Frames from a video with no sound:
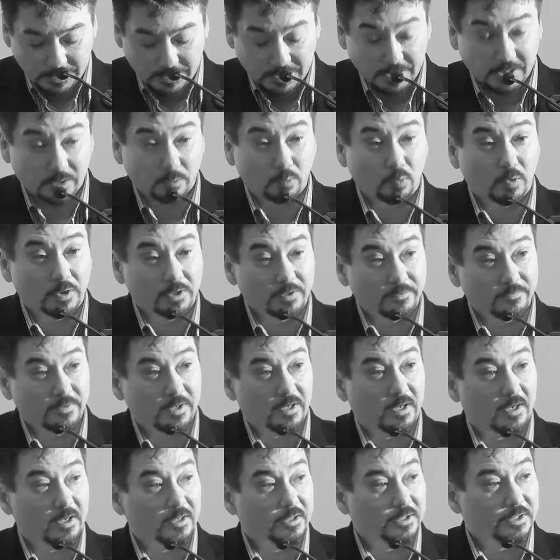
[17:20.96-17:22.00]
in one of the
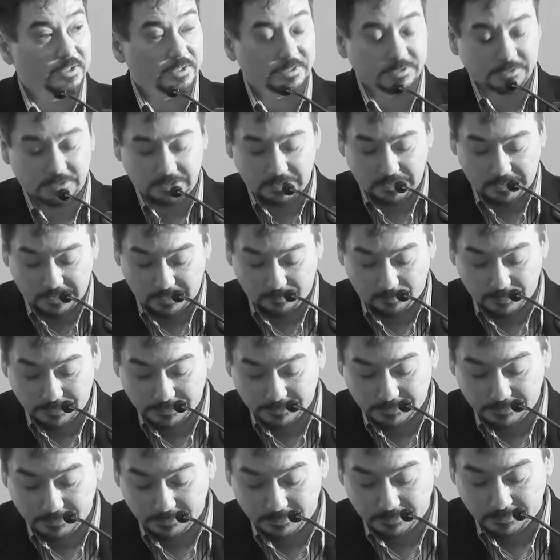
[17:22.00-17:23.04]
harshest
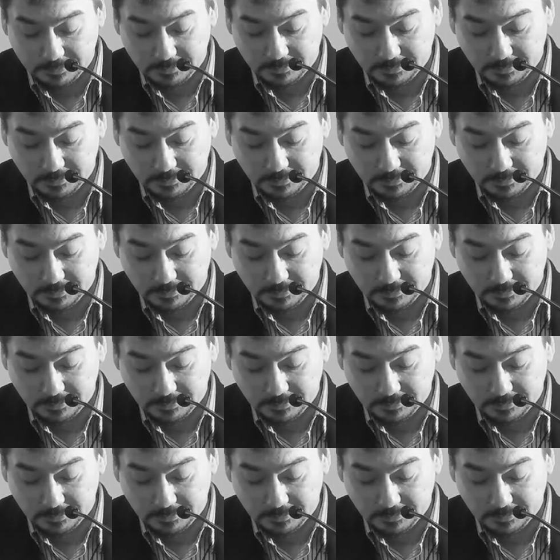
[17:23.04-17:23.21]
climates.